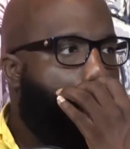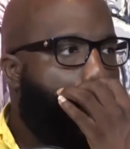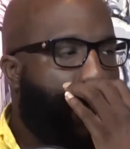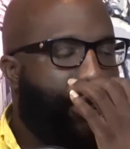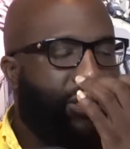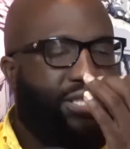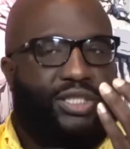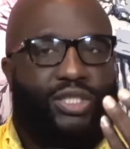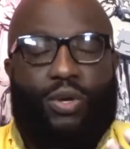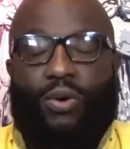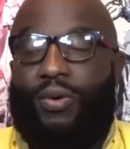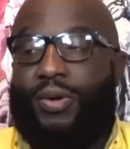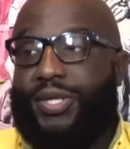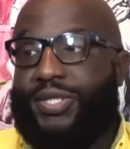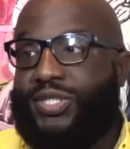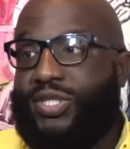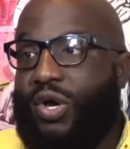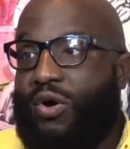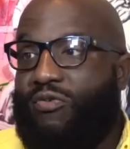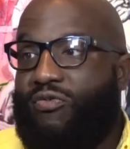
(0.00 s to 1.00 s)
so on and
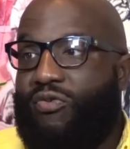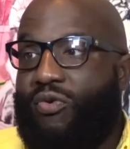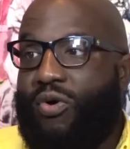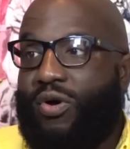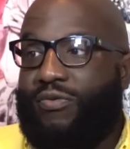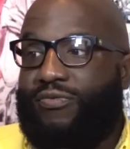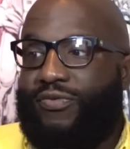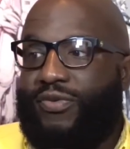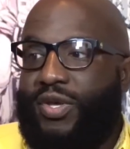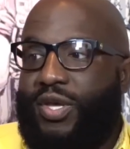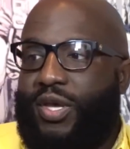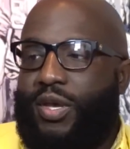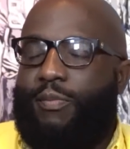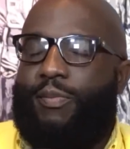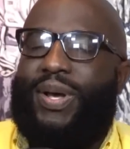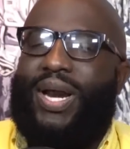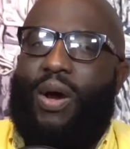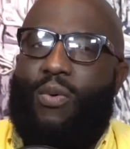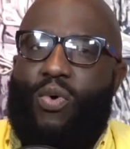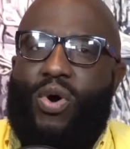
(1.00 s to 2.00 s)
so forth.
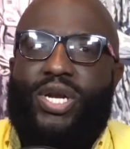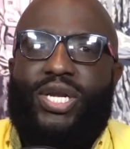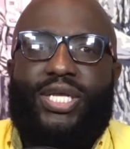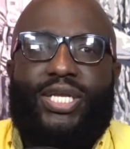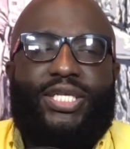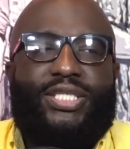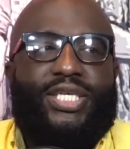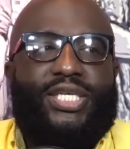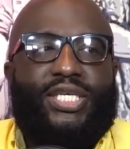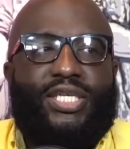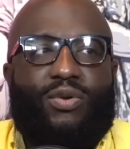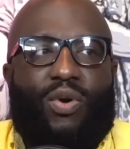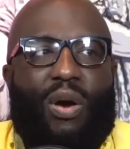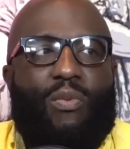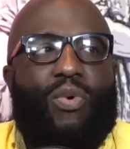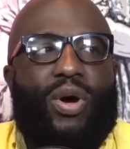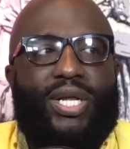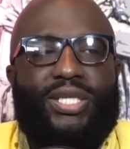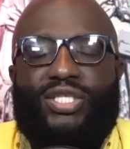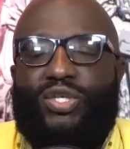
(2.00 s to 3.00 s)
But I
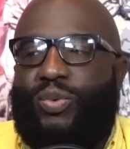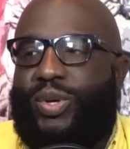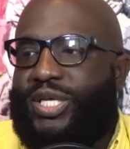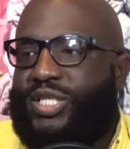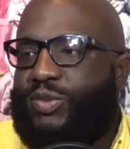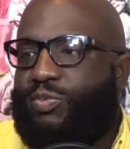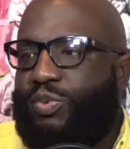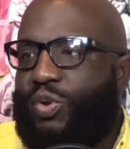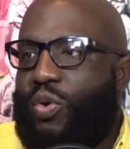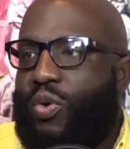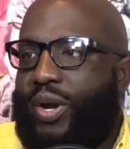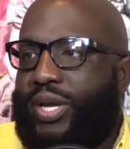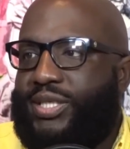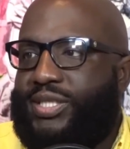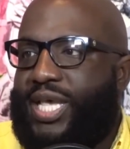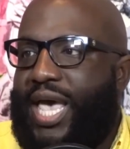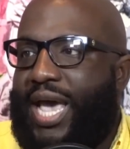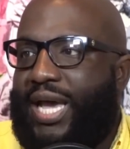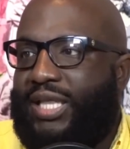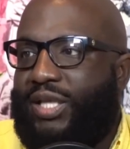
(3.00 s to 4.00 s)
wanted to explore
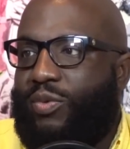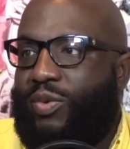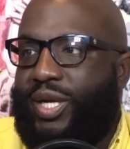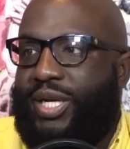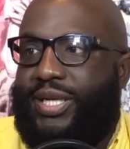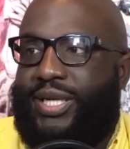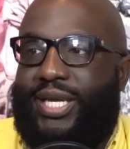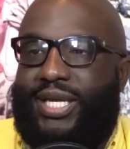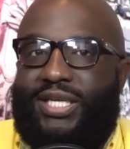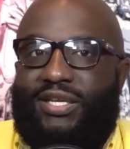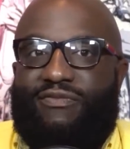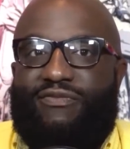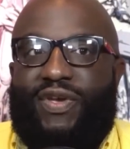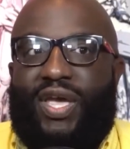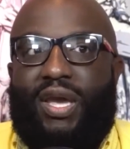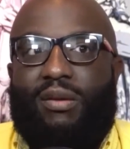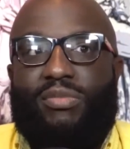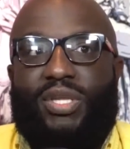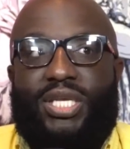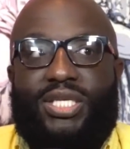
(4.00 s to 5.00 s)
exactly what it did to
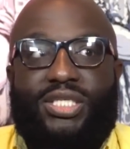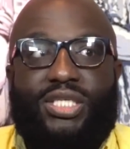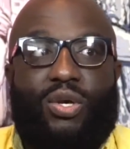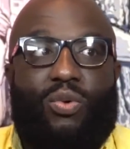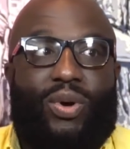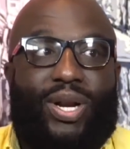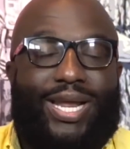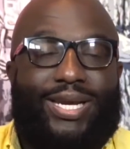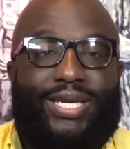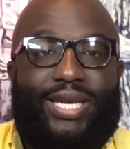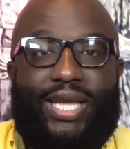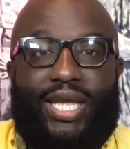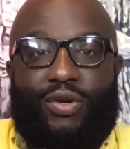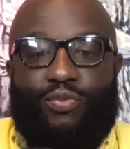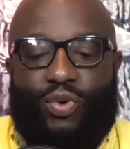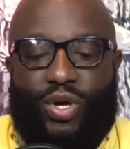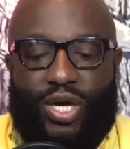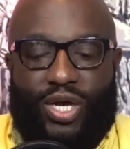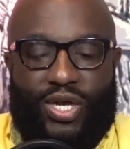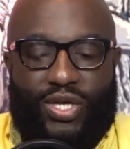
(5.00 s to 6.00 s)
families. So what I did
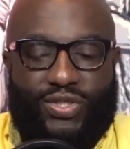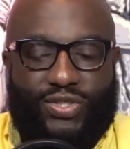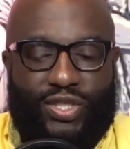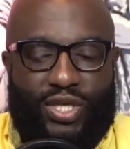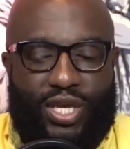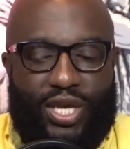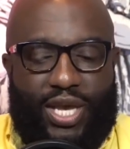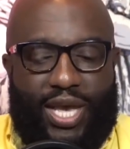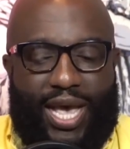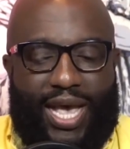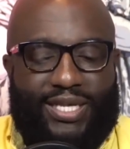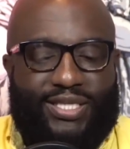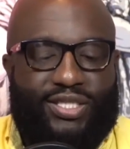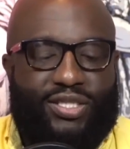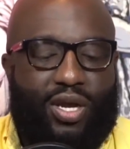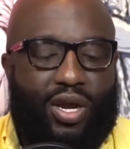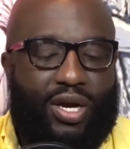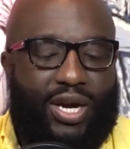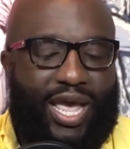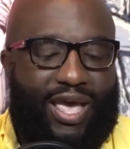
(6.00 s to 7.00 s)
was I
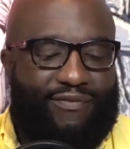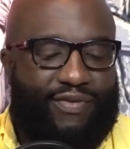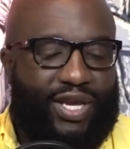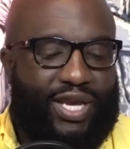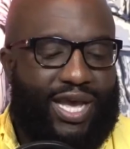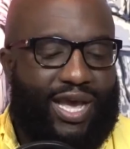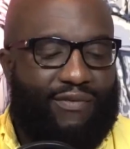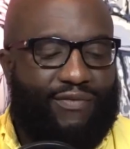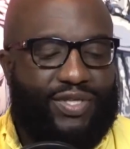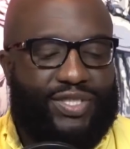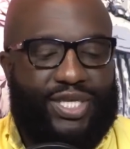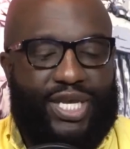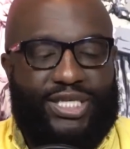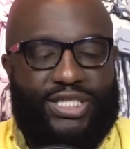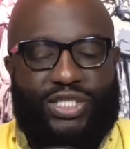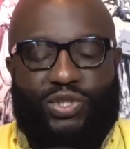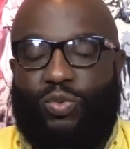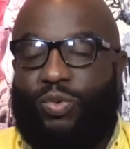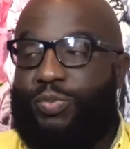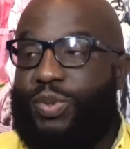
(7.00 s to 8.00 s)
started having
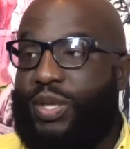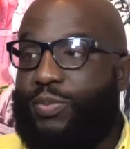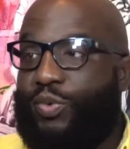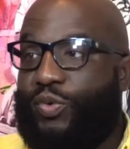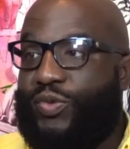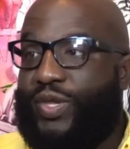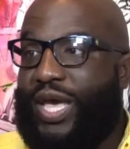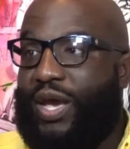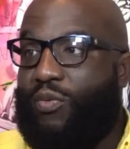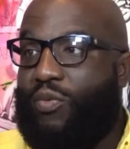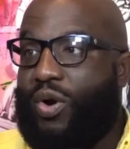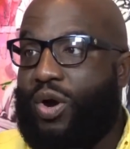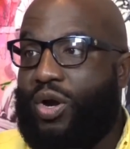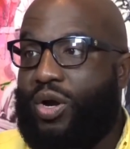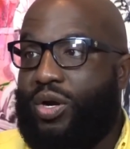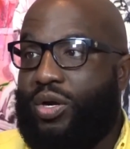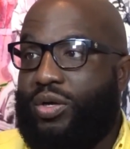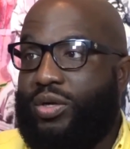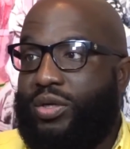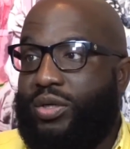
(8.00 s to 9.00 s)
conversations with people that
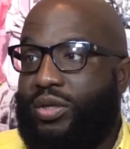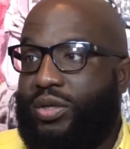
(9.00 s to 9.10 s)
were